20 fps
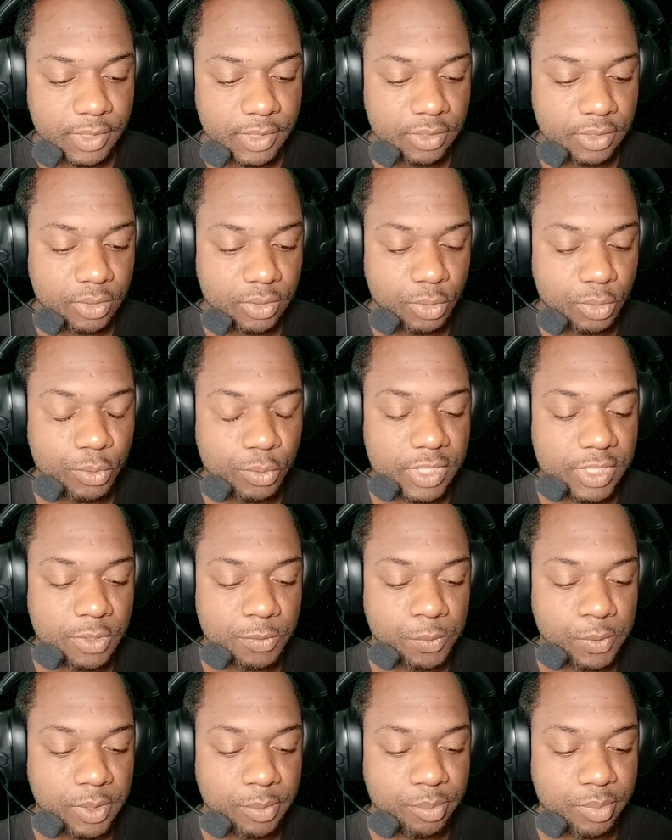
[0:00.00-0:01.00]
Yes, oh, it's
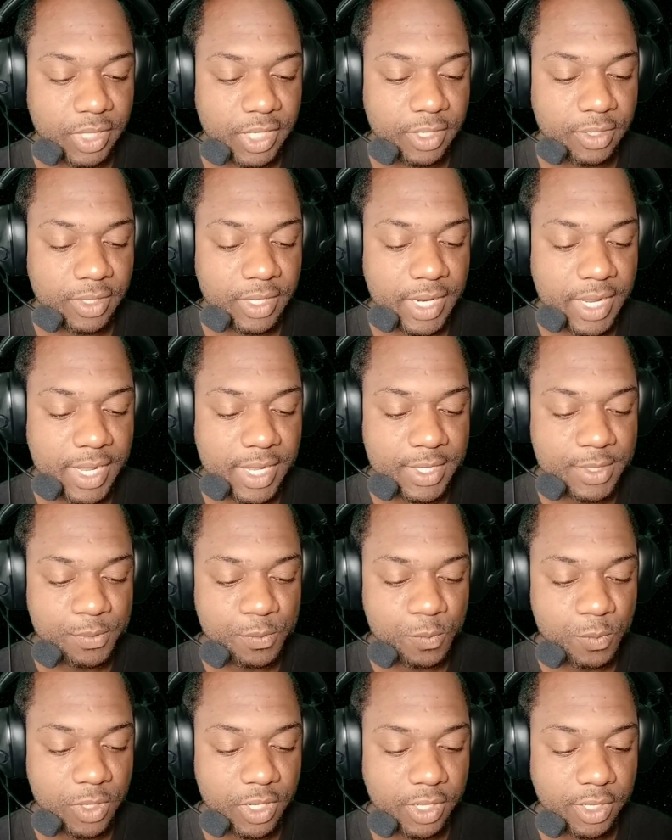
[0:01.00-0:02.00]
a real player
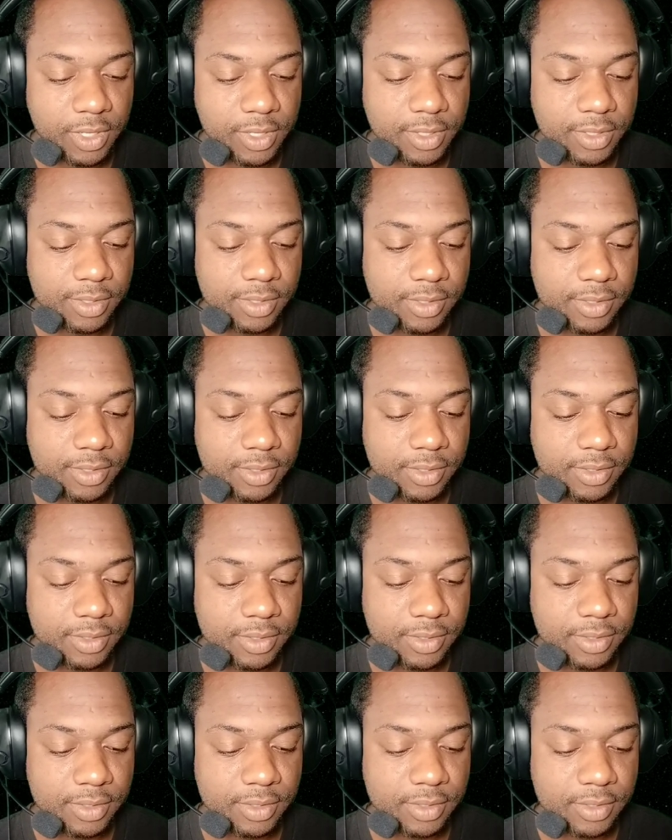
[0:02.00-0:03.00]
as well.
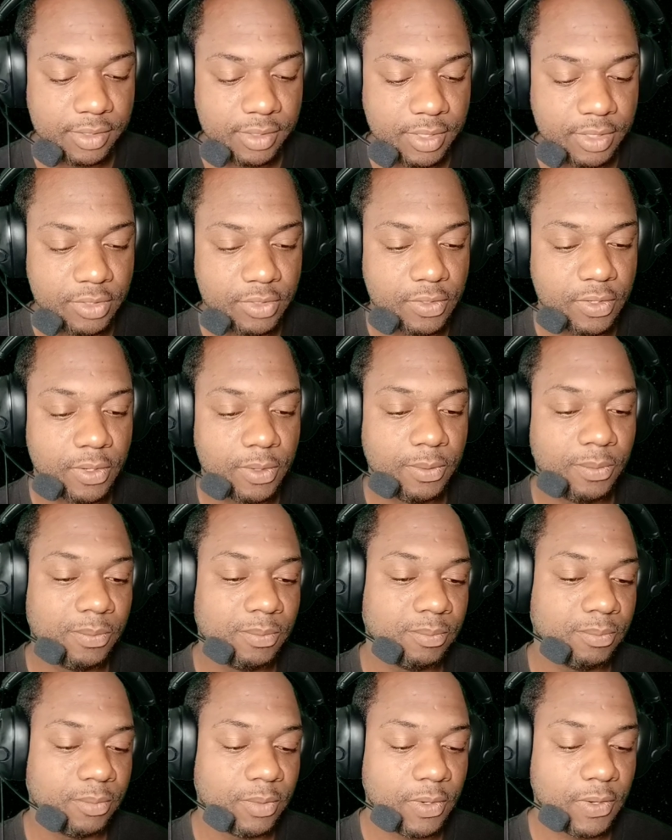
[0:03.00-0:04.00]
Let's go.
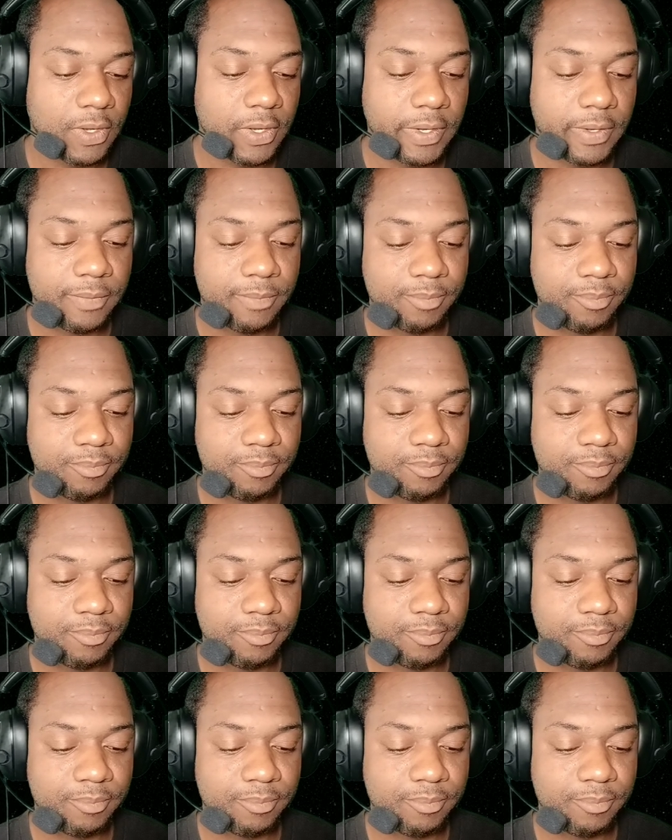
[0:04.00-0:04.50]
All right.